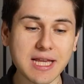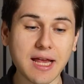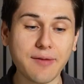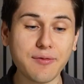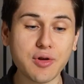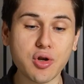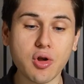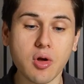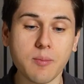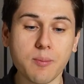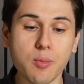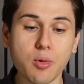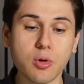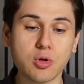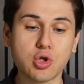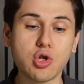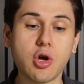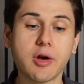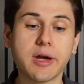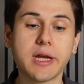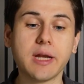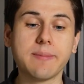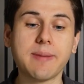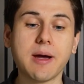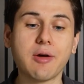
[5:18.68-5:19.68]
have a notebook
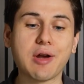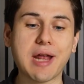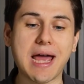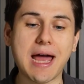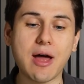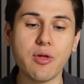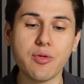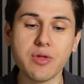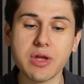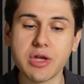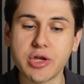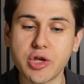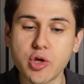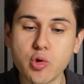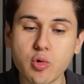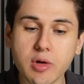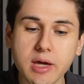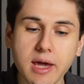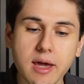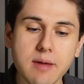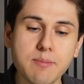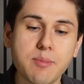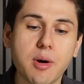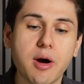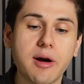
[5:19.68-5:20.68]
talking about how the
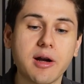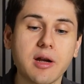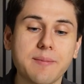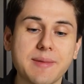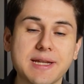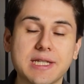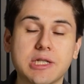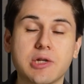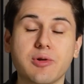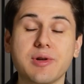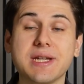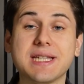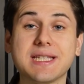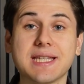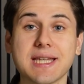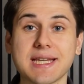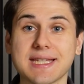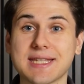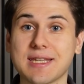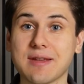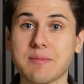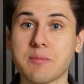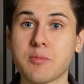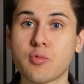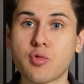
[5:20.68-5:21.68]
UK Parliamentary
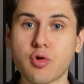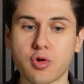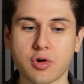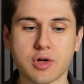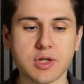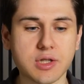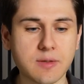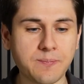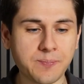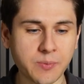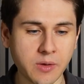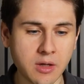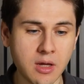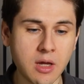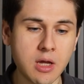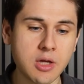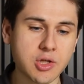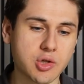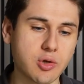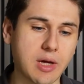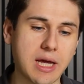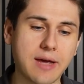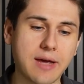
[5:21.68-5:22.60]
system works. So I